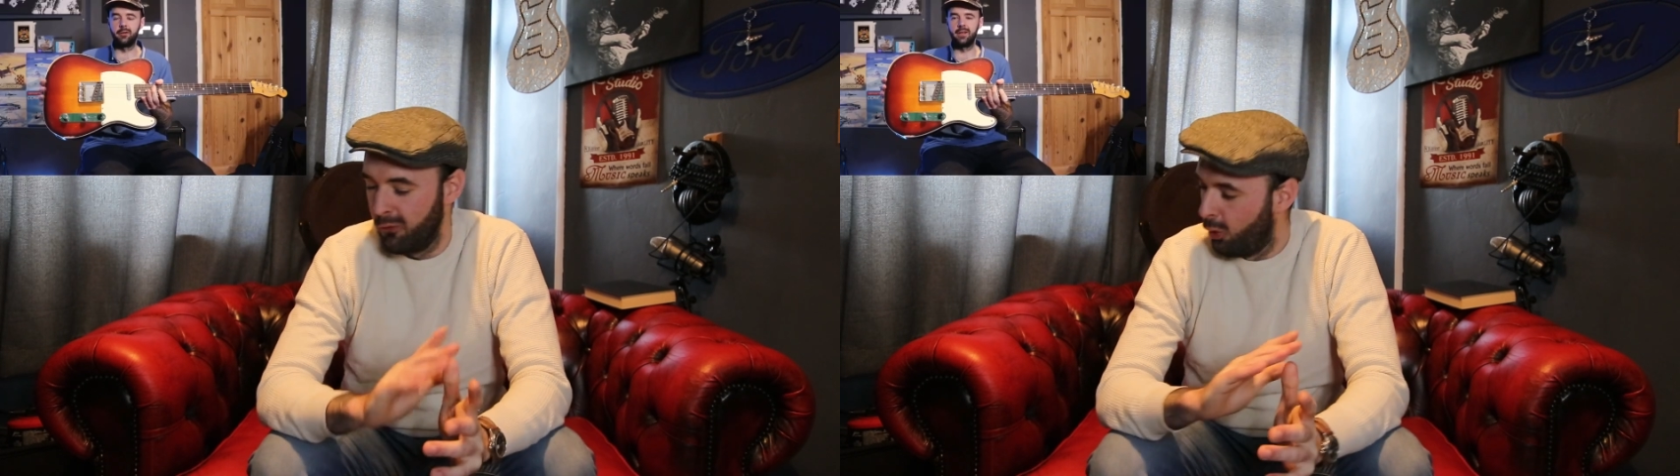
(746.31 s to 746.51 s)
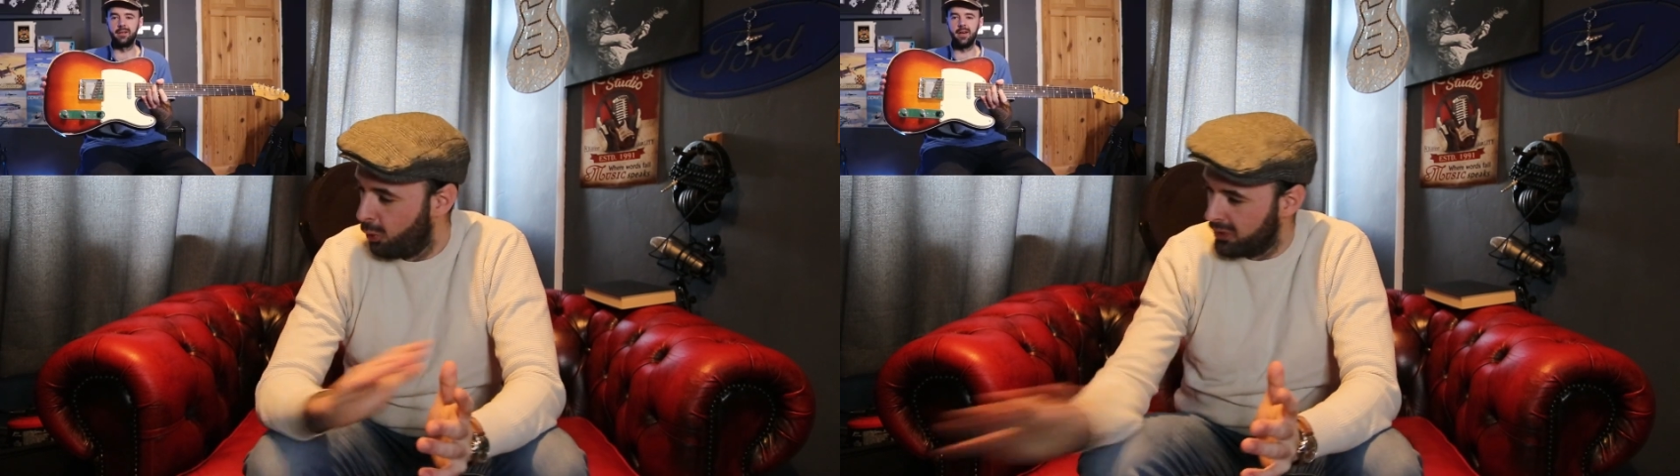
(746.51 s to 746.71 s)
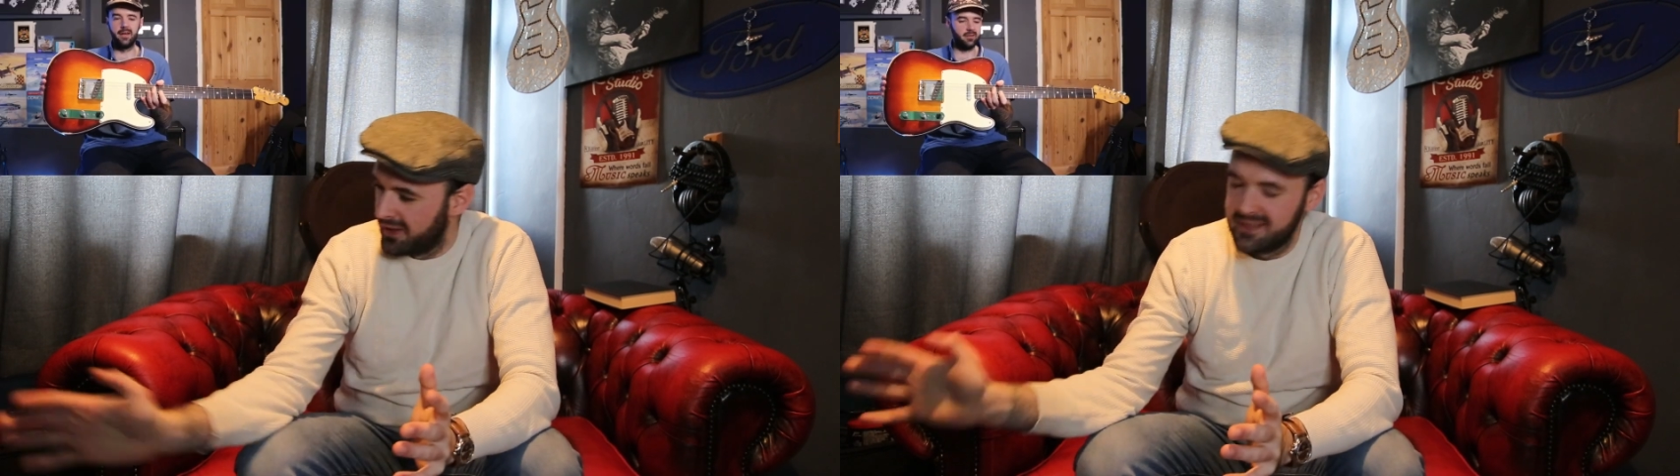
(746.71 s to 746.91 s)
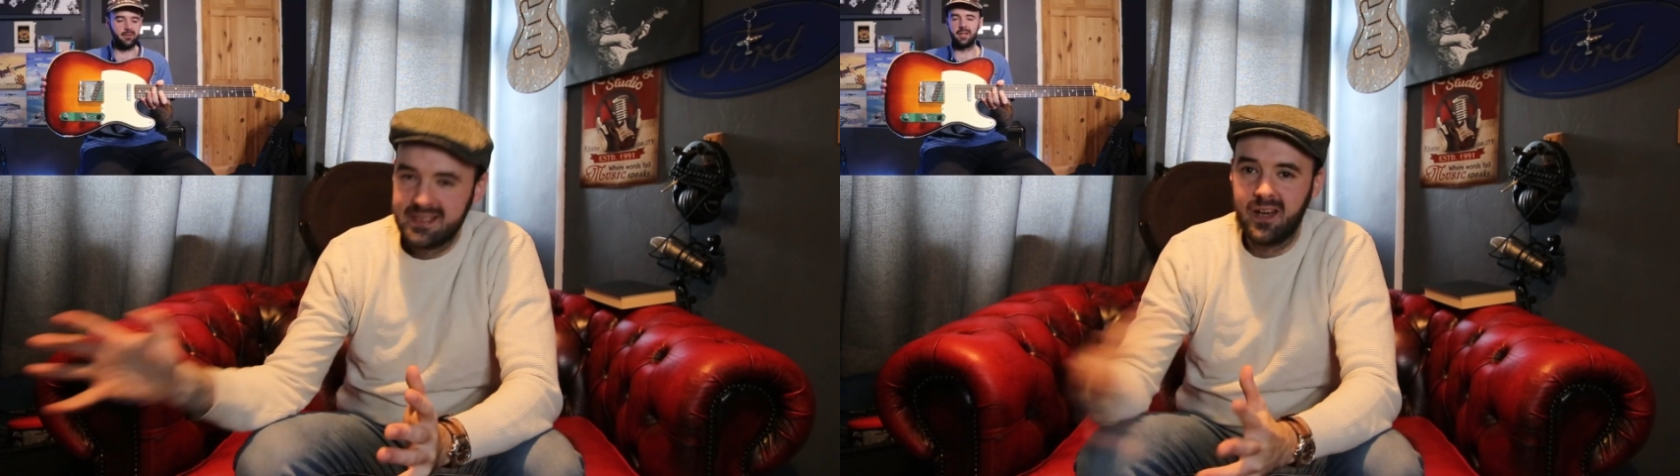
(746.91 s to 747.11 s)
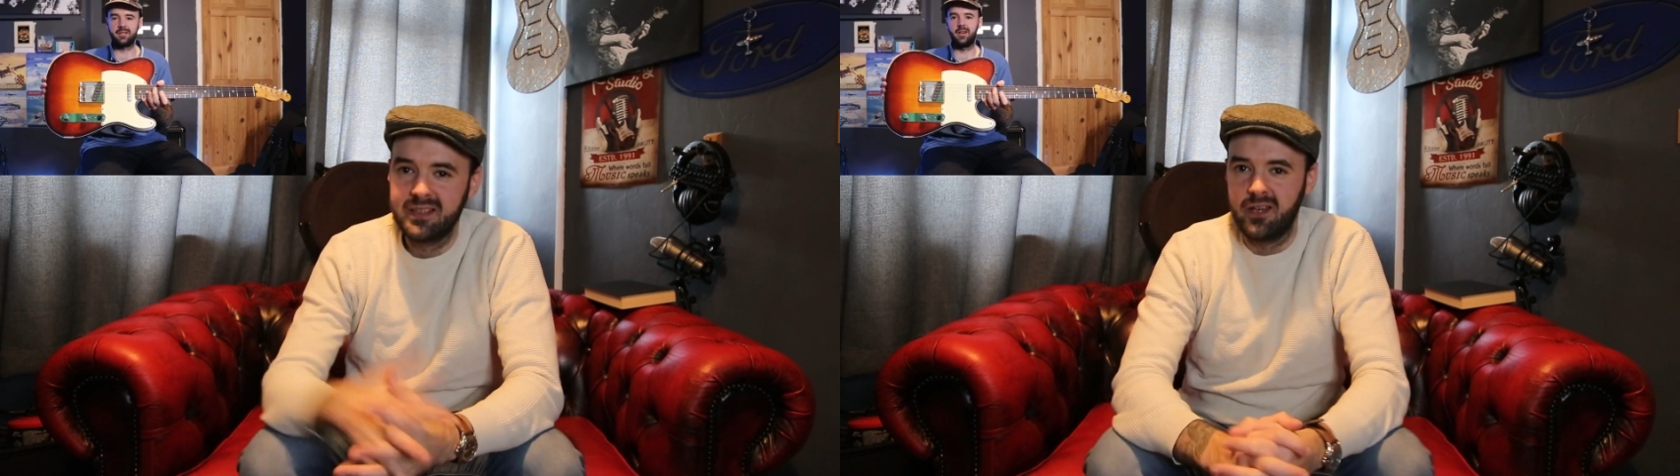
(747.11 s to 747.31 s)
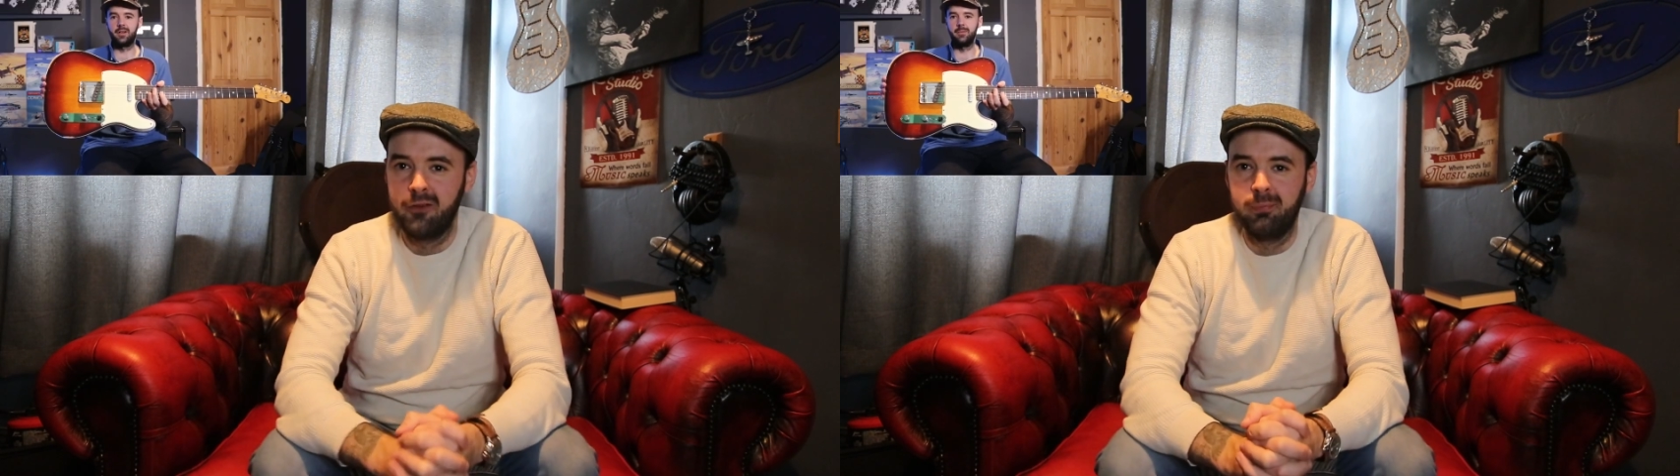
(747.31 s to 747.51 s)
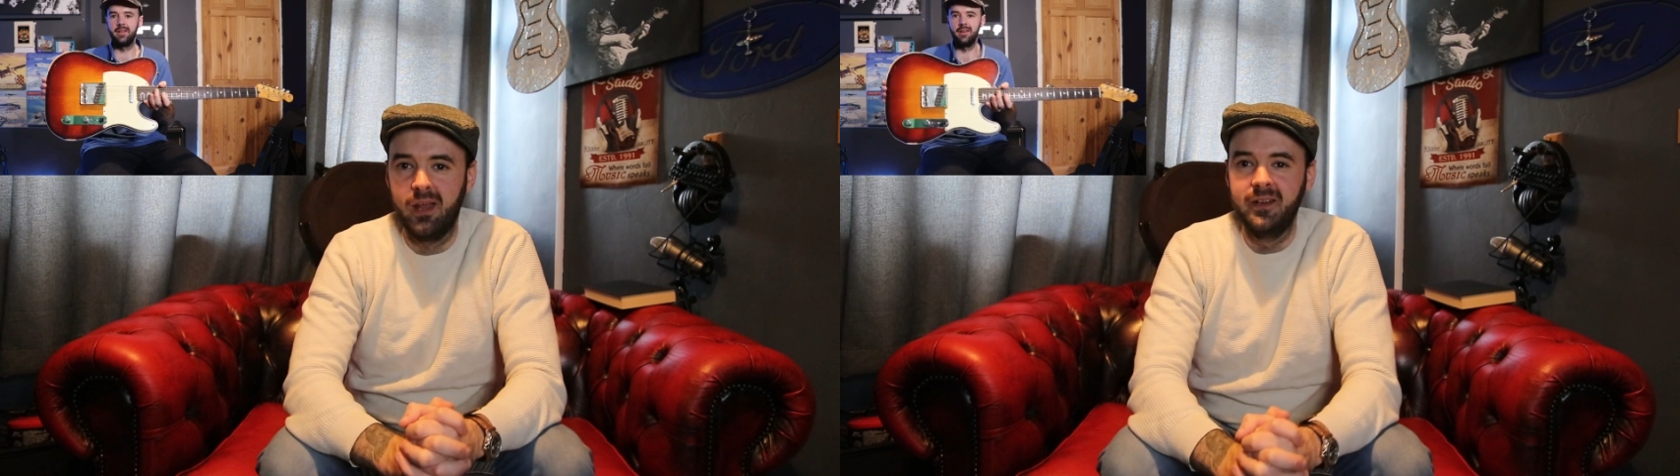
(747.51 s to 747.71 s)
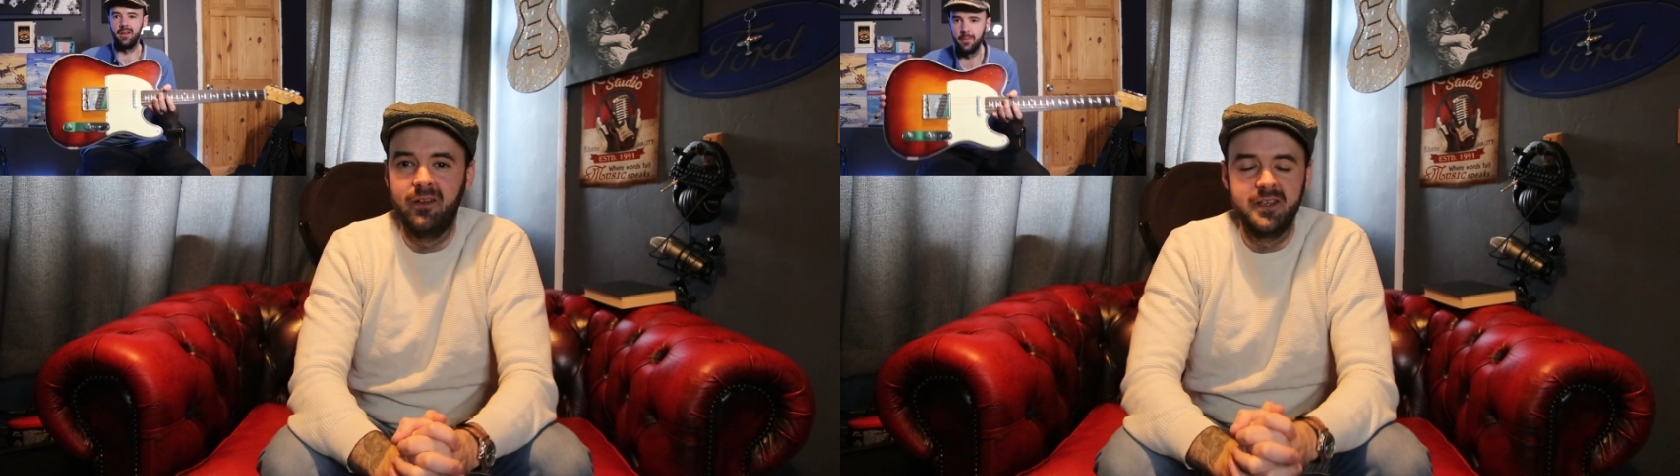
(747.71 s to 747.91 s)
all the guitars that I've
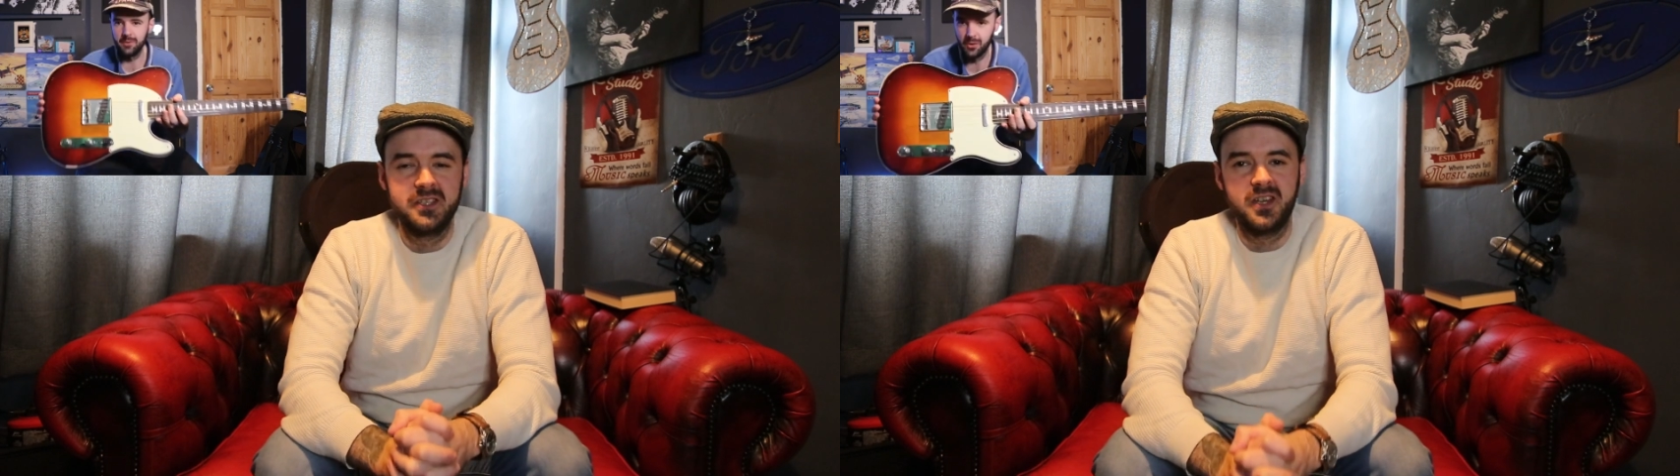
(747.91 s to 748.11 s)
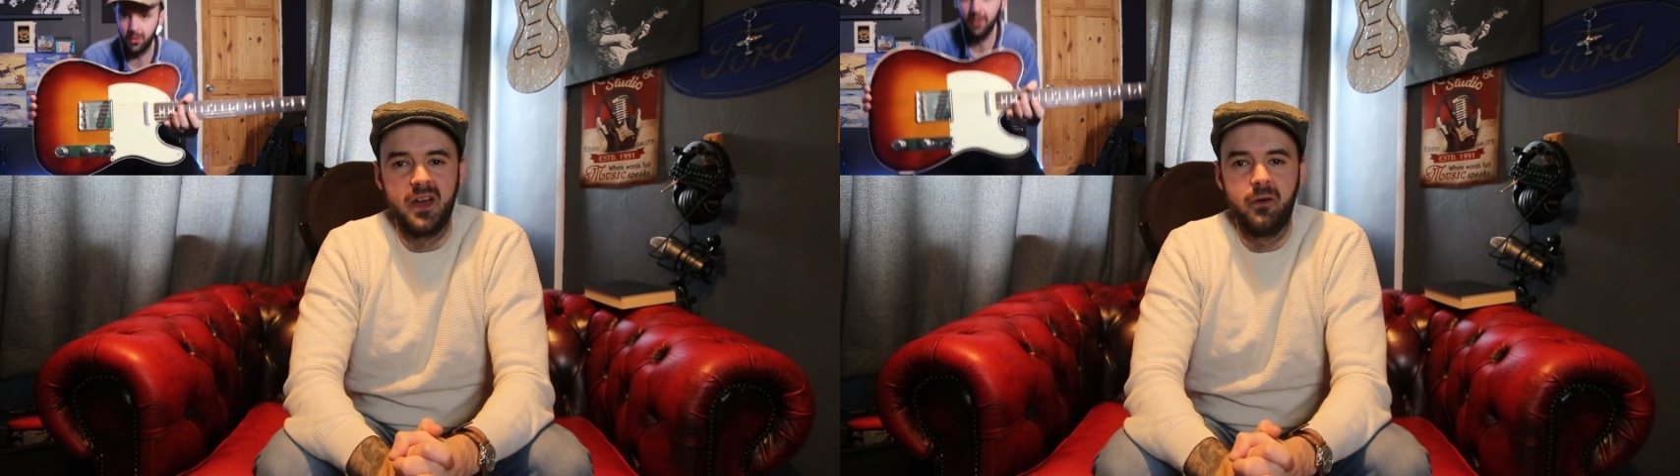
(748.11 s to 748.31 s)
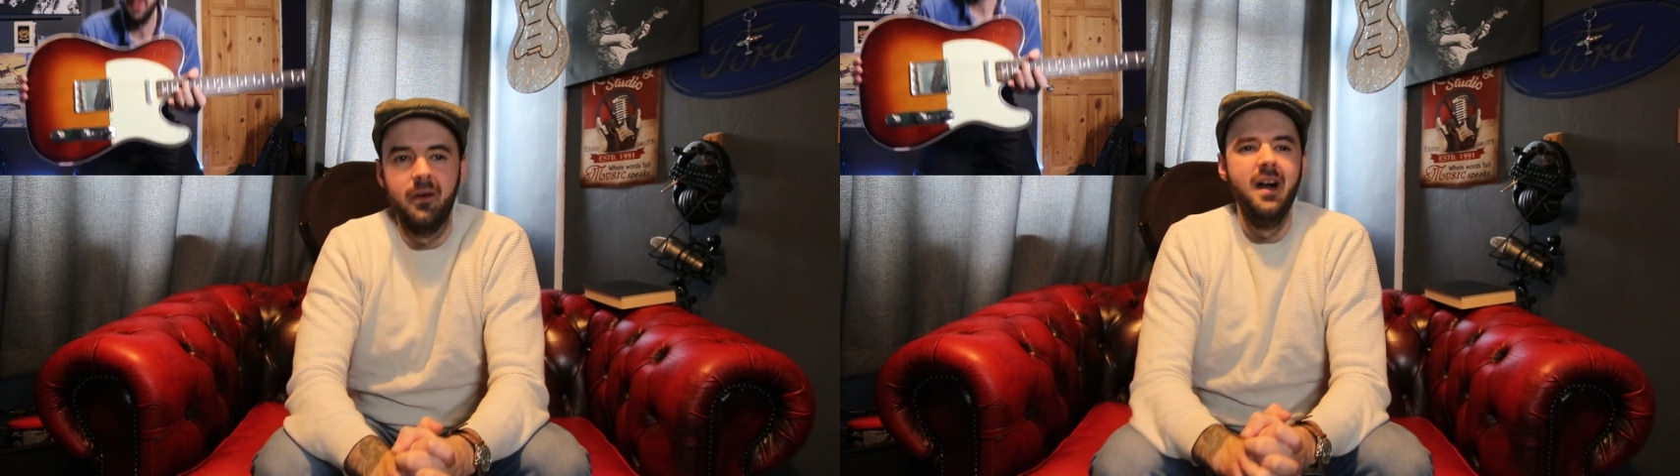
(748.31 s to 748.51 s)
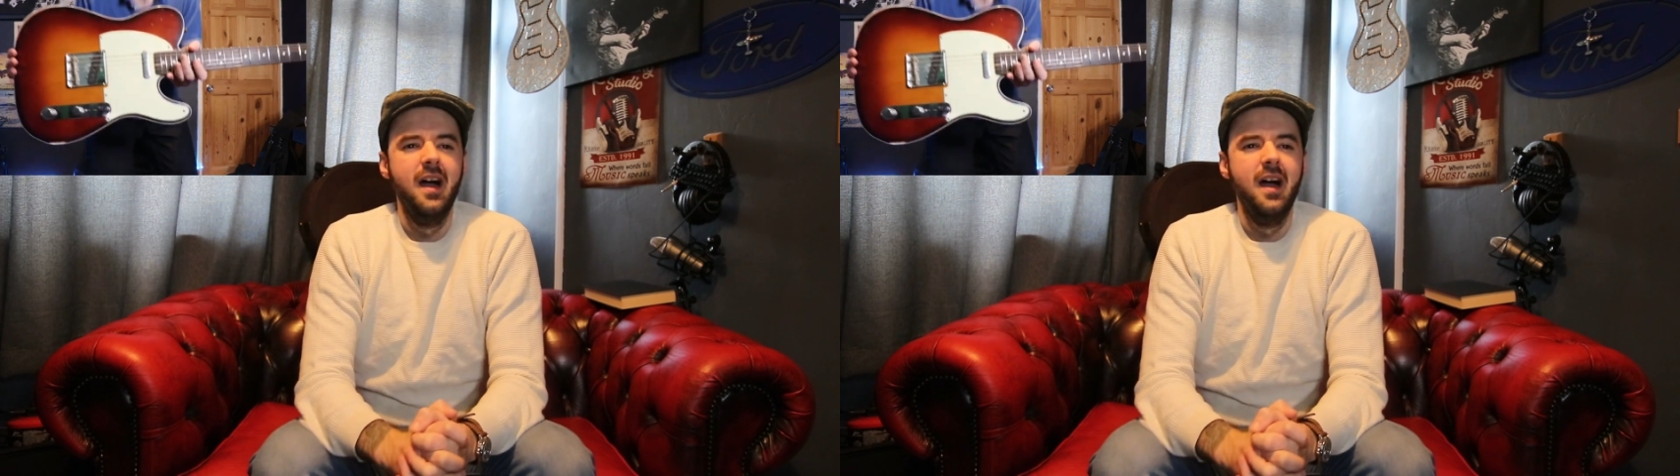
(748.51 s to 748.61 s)
played on this channel.